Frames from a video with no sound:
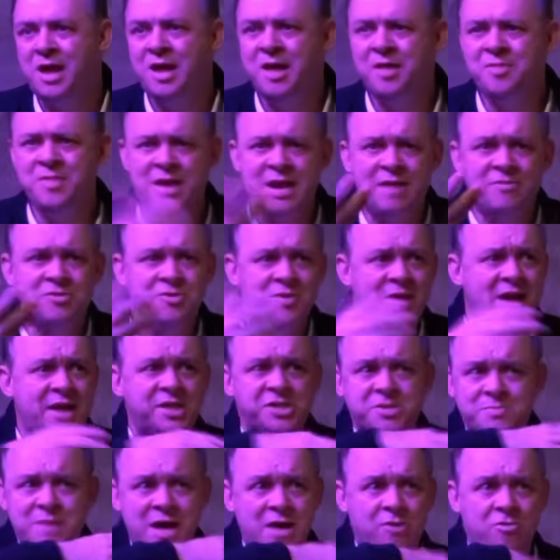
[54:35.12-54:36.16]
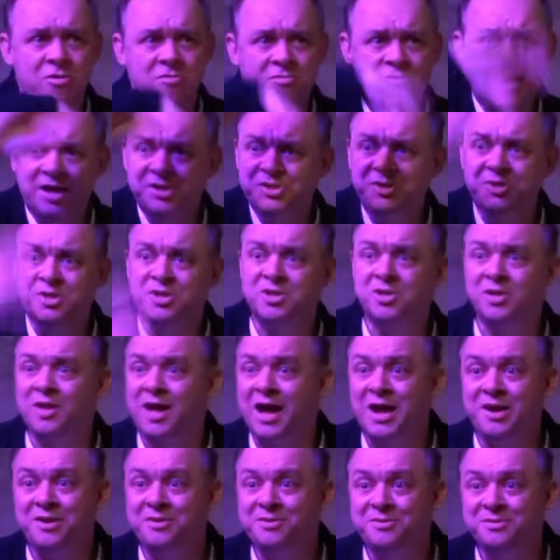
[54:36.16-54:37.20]
And then after that, it's a matter of rise and
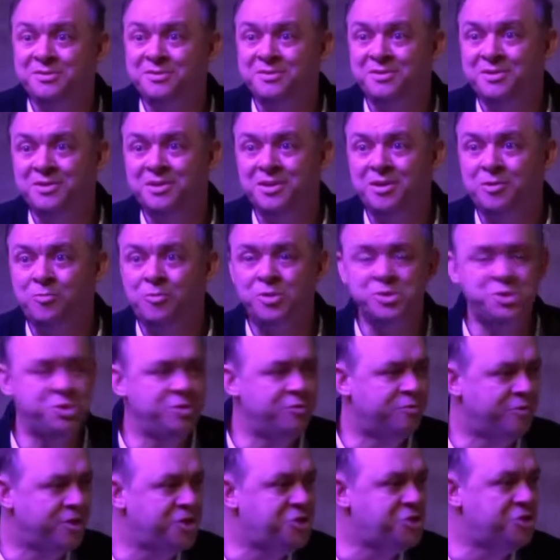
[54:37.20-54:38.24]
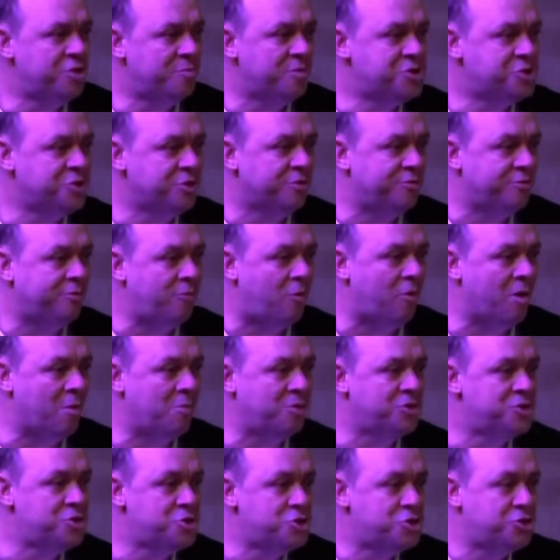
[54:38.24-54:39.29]
decline. Once you've reached your mature form,
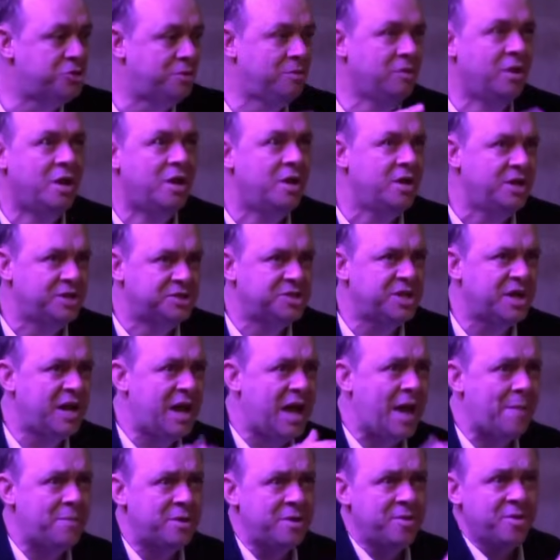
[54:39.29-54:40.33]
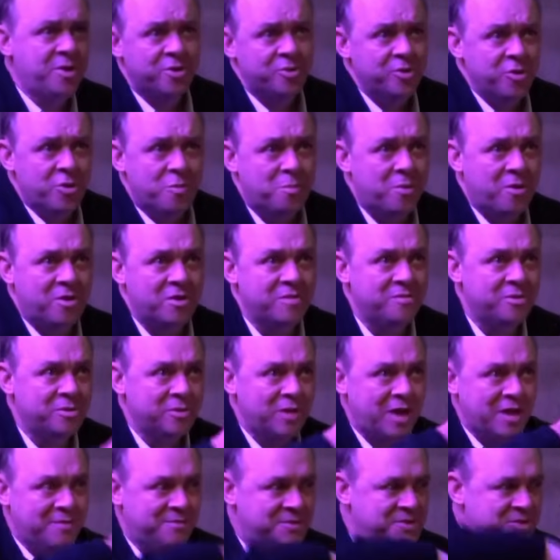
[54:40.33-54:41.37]
which is going to happen in the earlier part of your
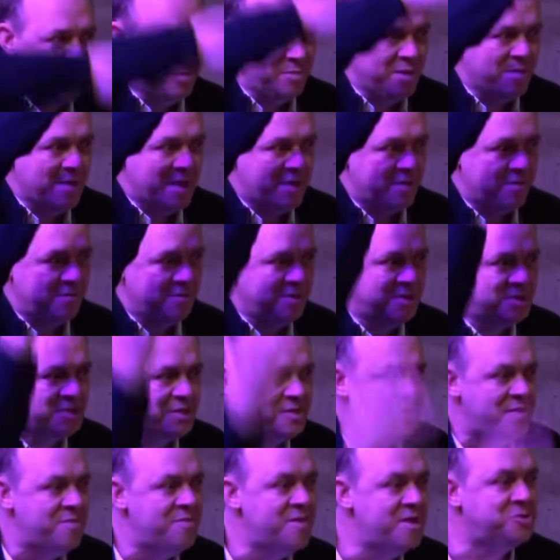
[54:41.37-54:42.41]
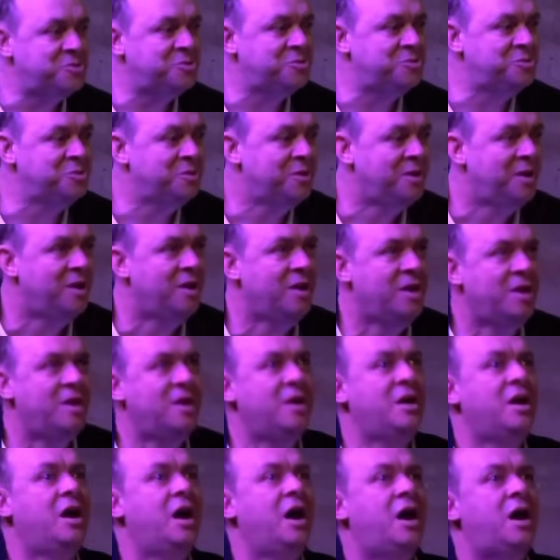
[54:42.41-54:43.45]
life, it's going to be a matter of this and then this.
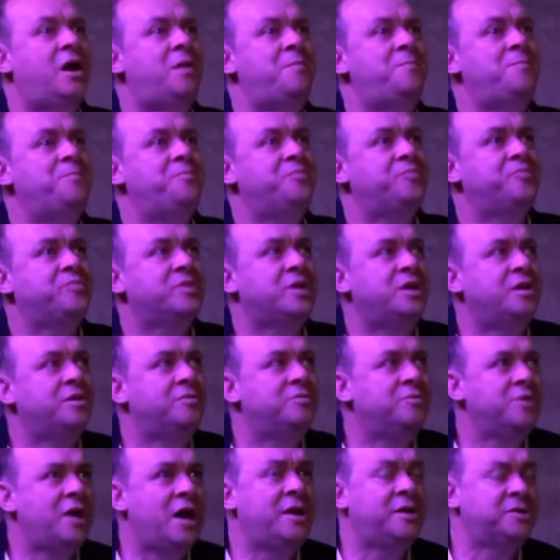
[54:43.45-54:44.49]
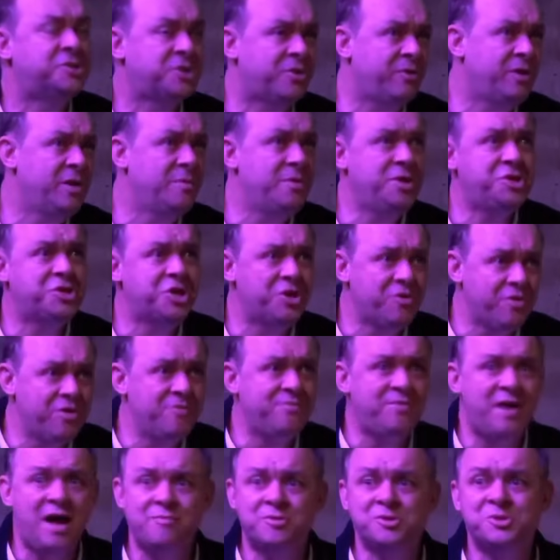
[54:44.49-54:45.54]
Um, and it's going to be generally
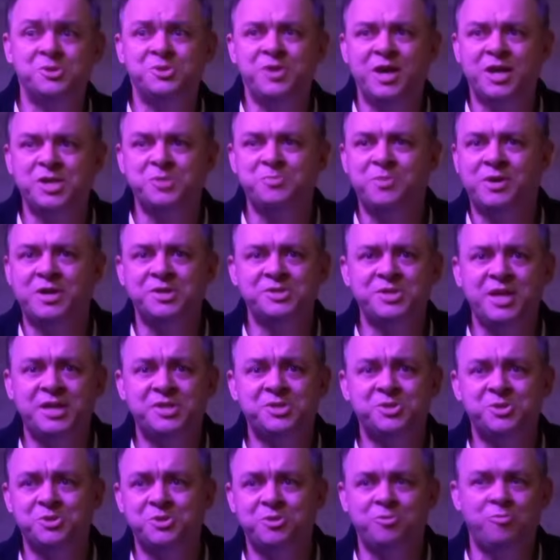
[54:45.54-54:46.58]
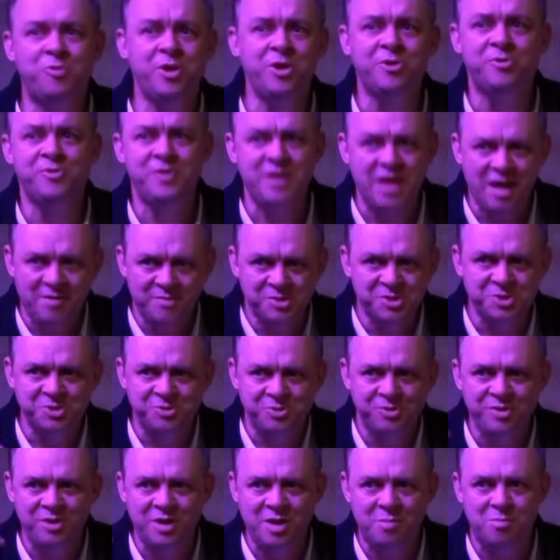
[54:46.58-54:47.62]
five or six because that's, we only have a
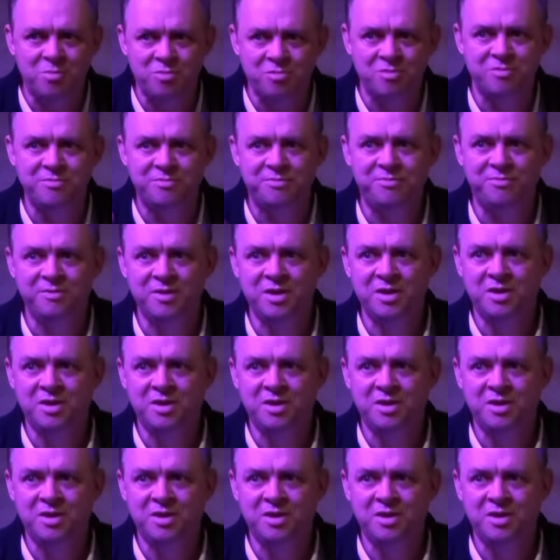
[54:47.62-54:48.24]
certain number of